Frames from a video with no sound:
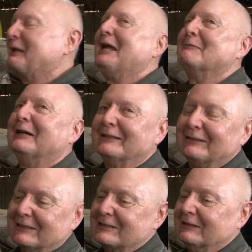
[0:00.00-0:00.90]
I, came out
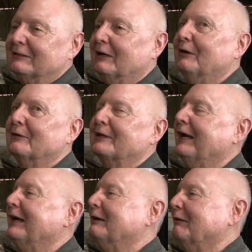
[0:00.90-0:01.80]
there and he said,
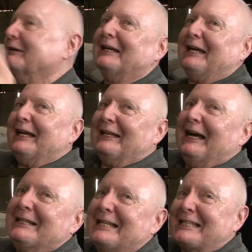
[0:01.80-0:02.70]
okay, go ahead. And
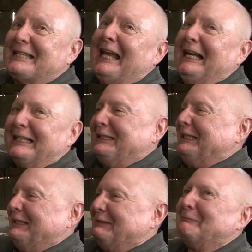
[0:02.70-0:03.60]
I just sat
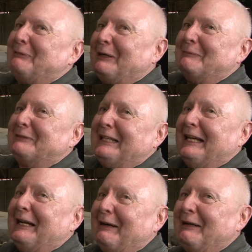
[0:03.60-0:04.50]
there and pumped the
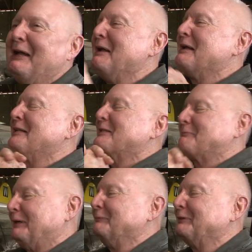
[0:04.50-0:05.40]
air and
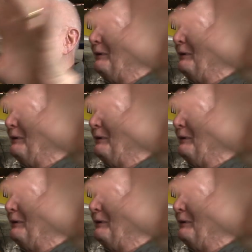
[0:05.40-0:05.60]
just pumped the